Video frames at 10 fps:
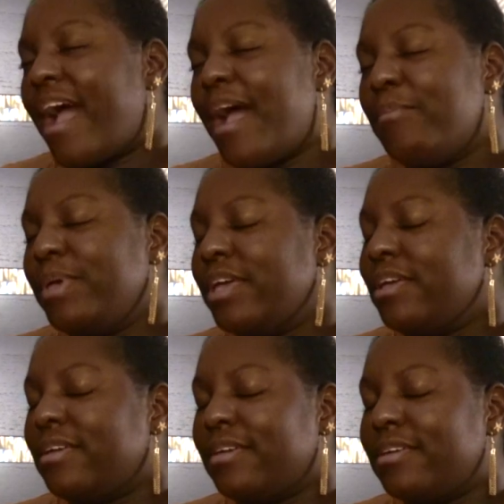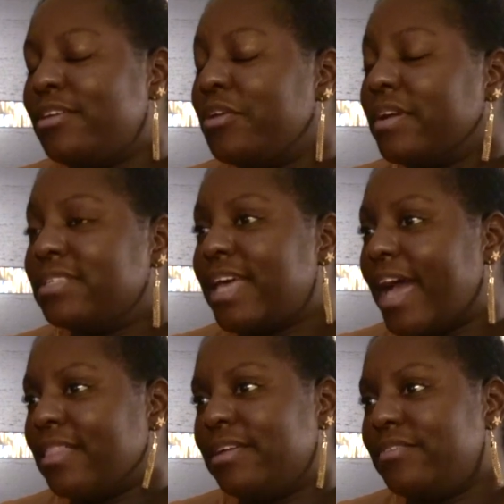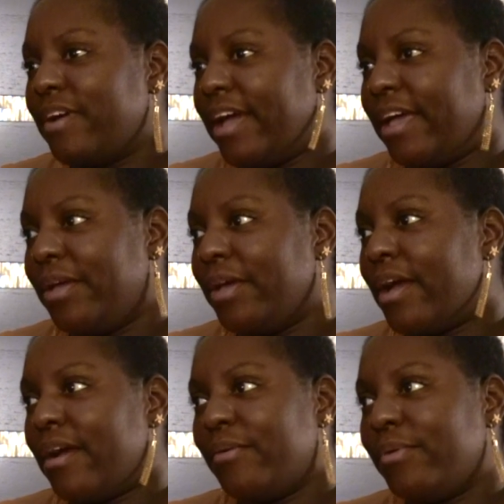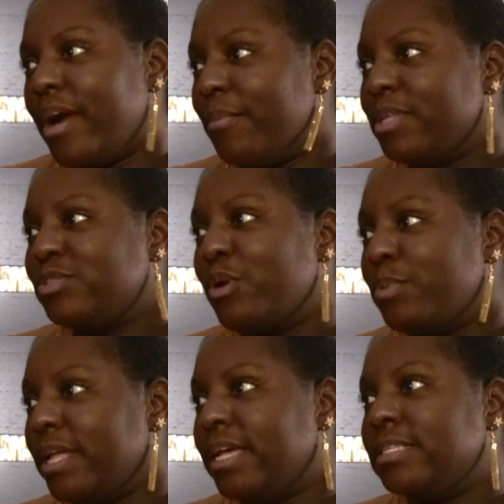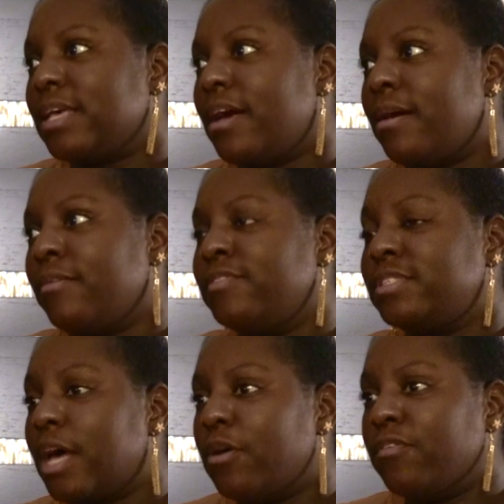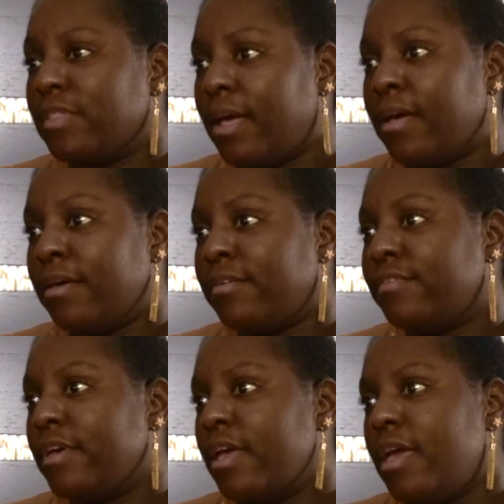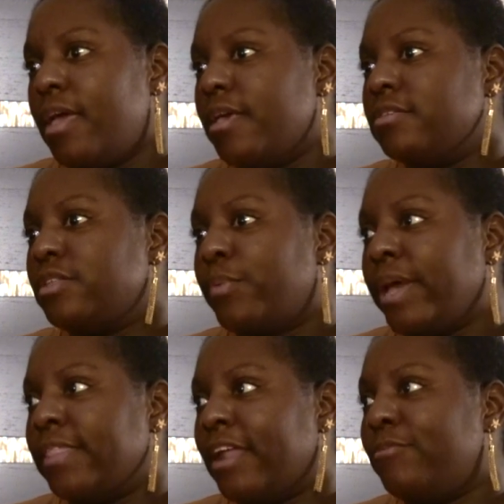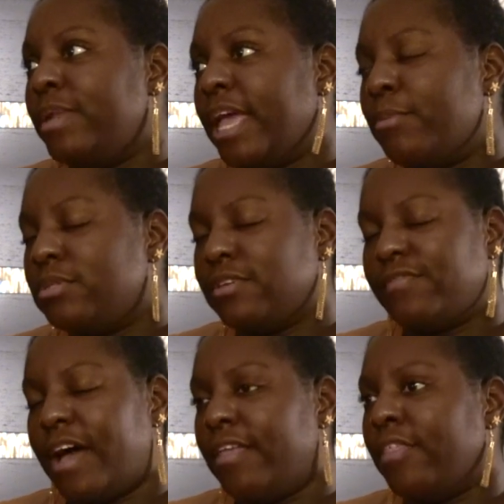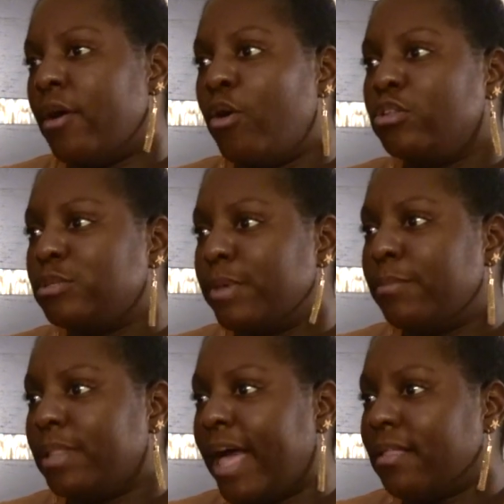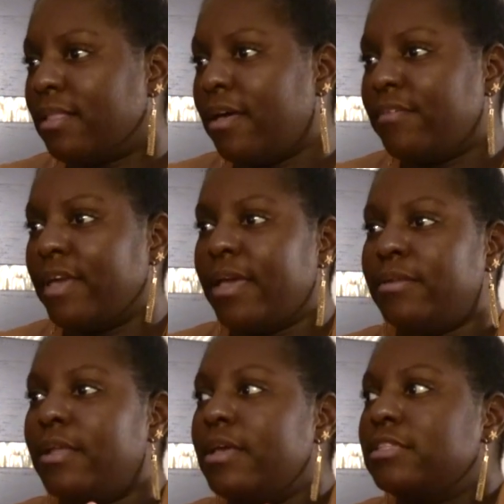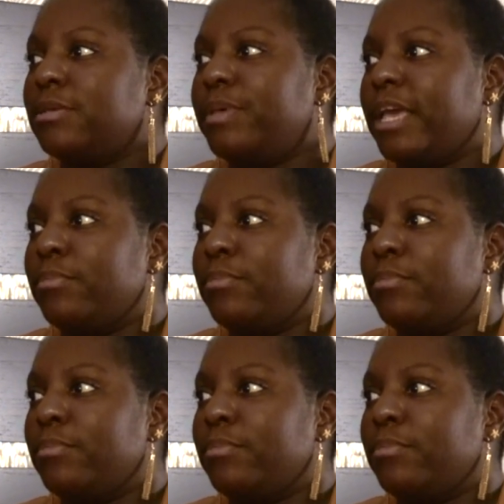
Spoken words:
I mean, you're exactly right. Coming to a place of self-love is the way that I've been able to find the ultimate Black love, and to be